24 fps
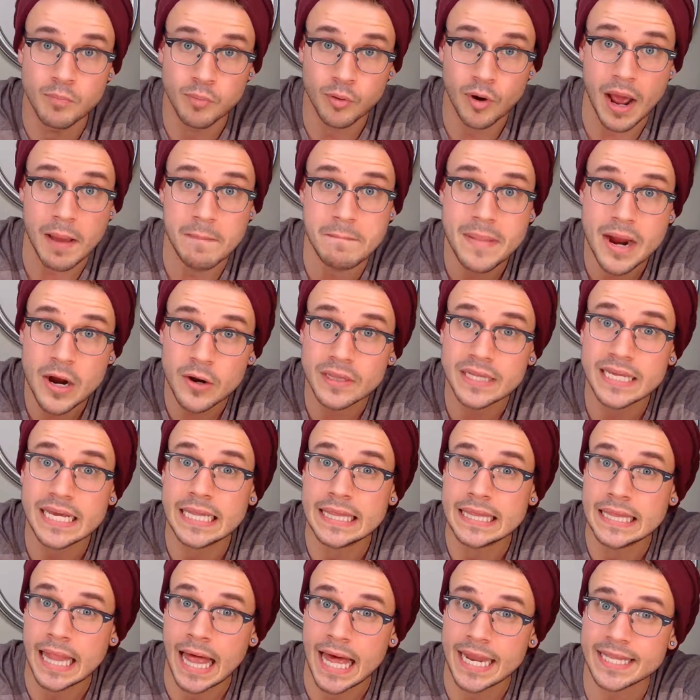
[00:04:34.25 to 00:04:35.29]
Primarily,
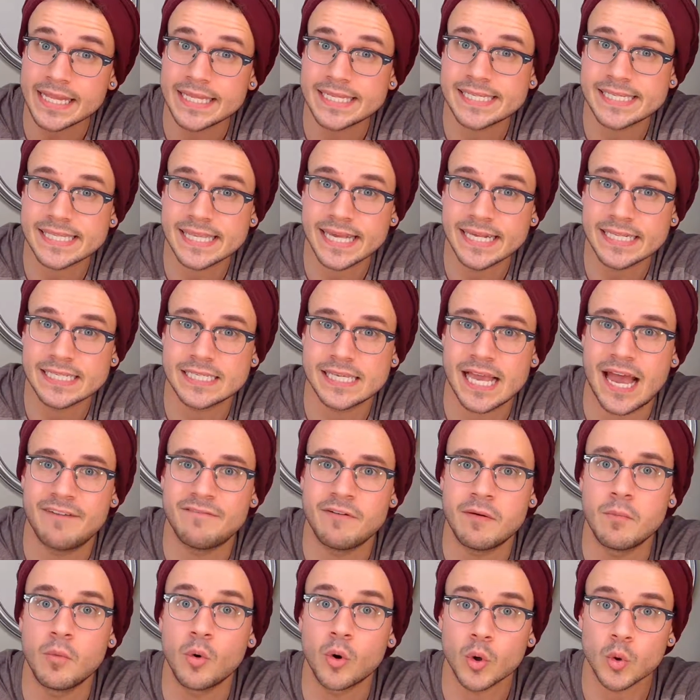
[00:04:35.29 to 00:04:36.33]
a lot of the slates
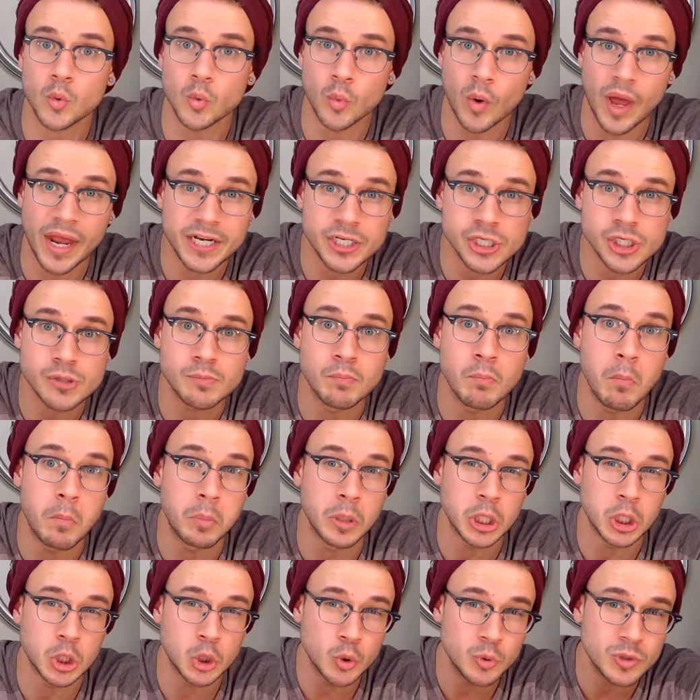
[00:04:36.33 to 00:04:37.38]
have a more reddish,
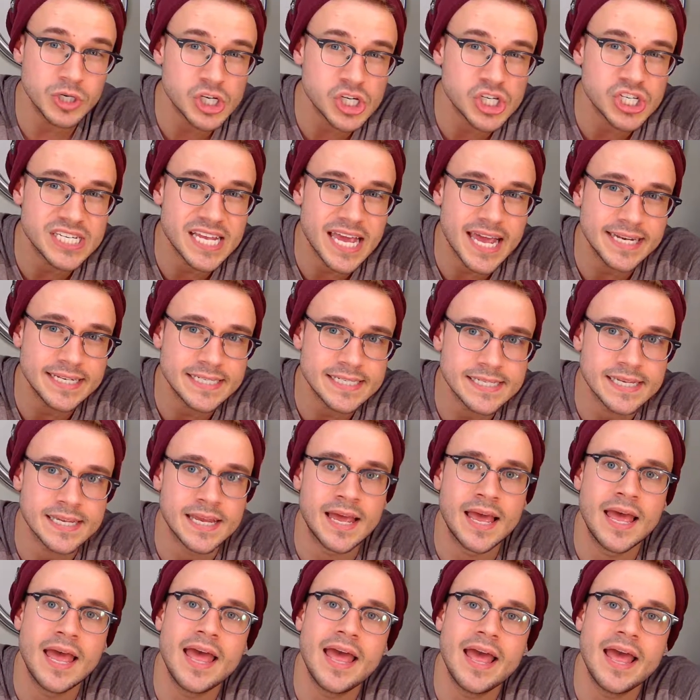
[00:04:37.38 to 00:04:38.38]
bluish tint.